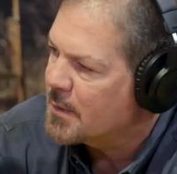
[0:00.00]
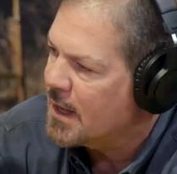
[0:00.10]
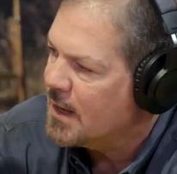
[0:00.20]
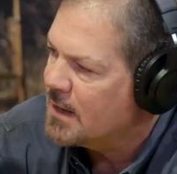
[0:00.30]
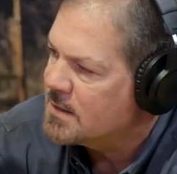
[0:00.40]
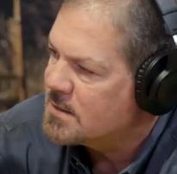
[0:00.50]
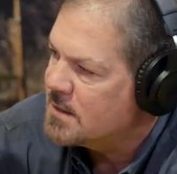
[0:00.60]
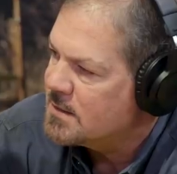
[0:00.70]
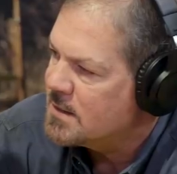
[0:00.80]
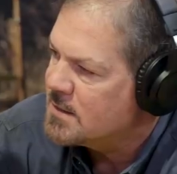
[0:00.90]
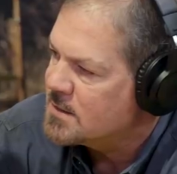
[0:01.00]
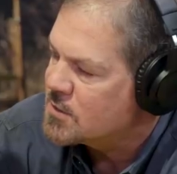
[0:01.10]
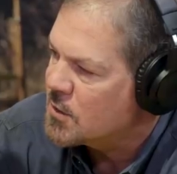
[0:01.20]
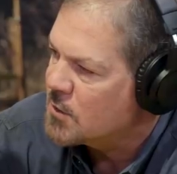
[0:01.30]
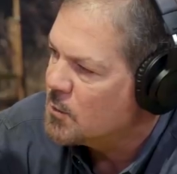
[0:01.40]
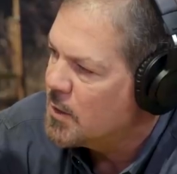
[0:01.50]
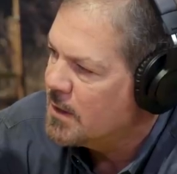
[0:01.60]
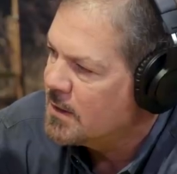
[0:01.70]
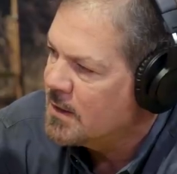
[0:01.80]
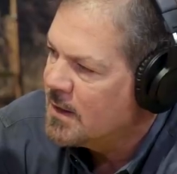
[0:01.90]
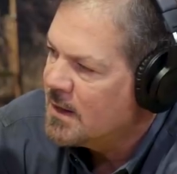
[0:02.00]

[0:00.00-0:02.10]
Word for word: again into in, into turn one,